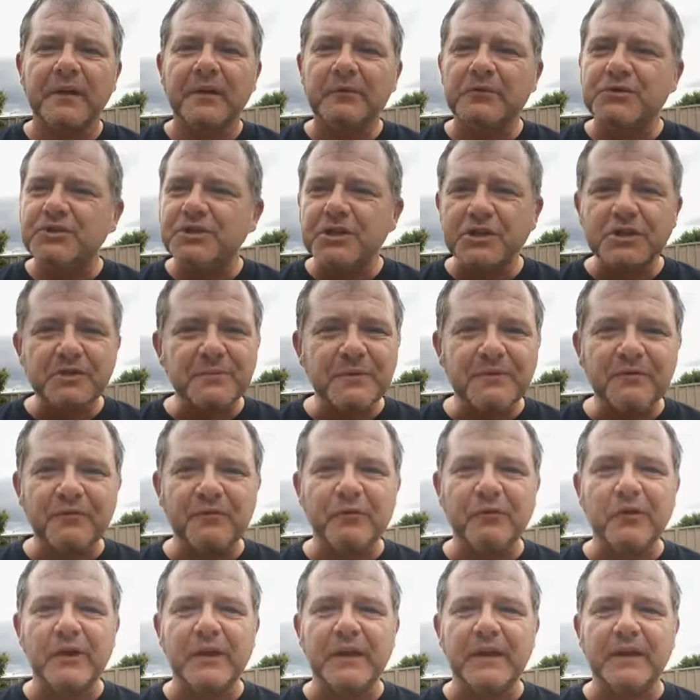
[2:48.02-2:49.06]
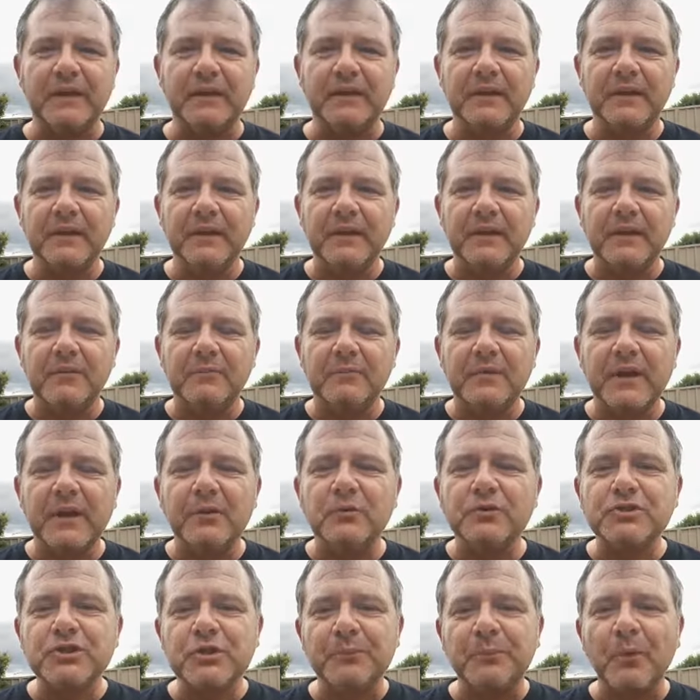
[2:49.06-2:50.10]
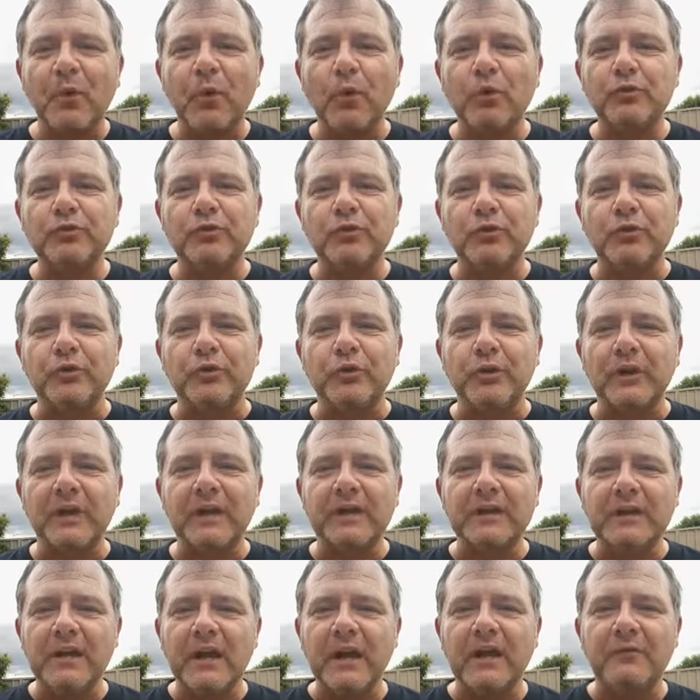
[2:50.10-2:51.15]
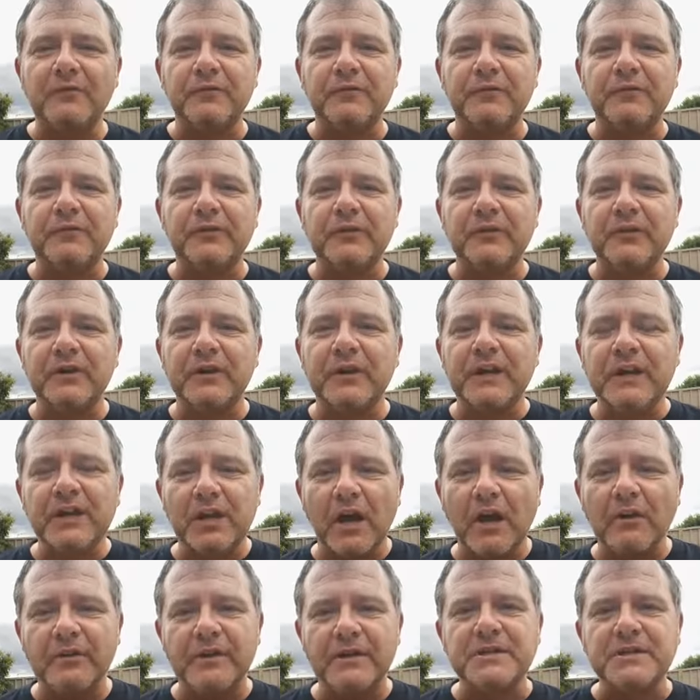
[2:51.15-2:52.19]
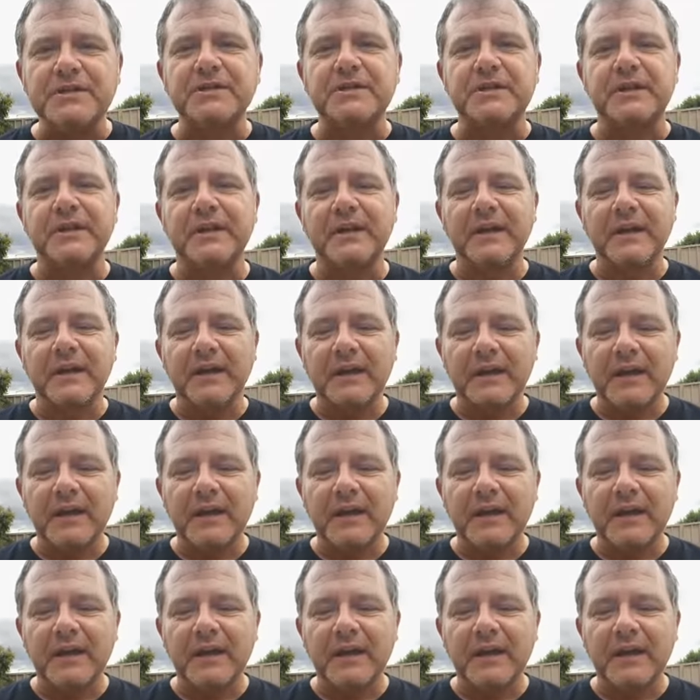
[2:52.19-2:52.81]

it was judgment free. They were supported and loved and encouraged.